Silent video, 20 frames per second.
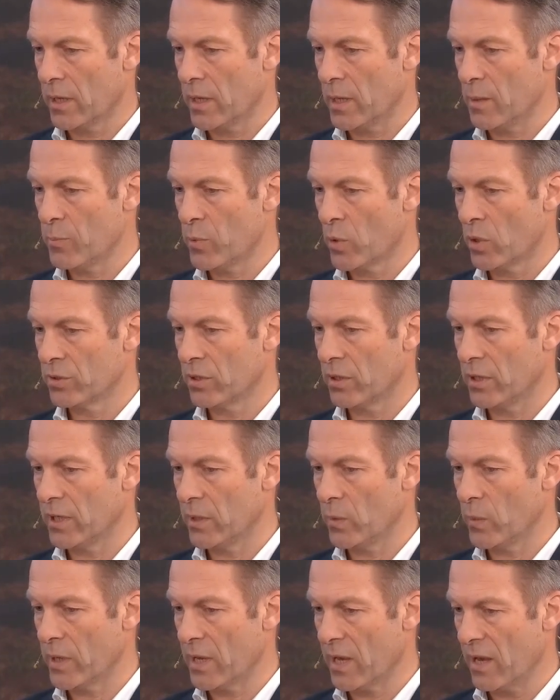
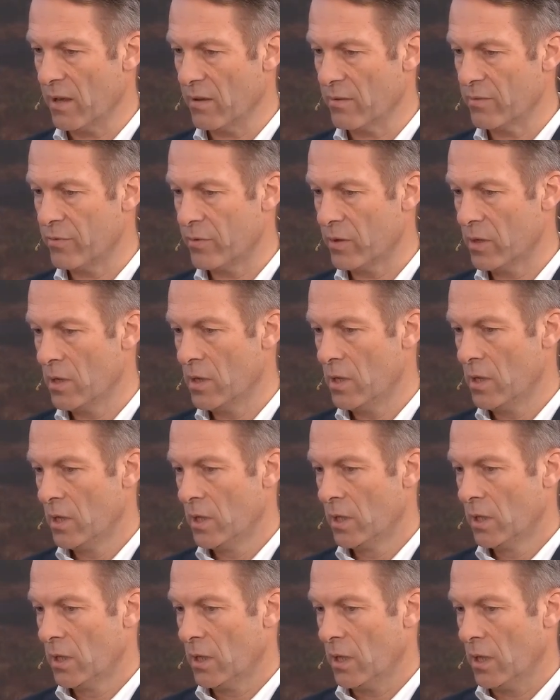importantly, we have
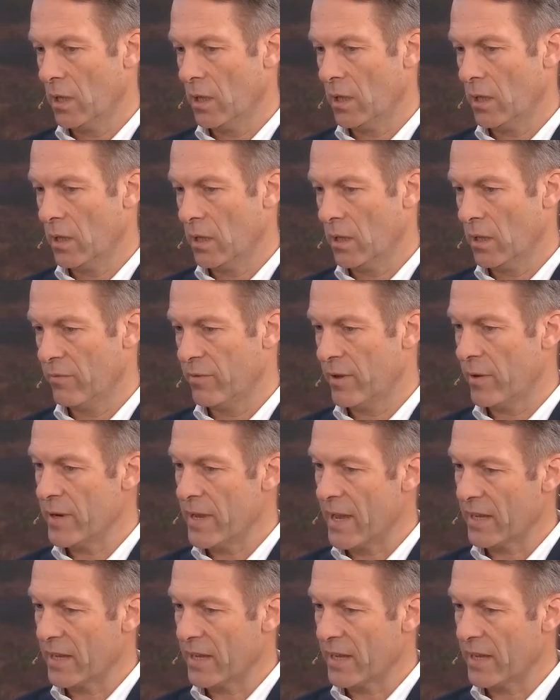very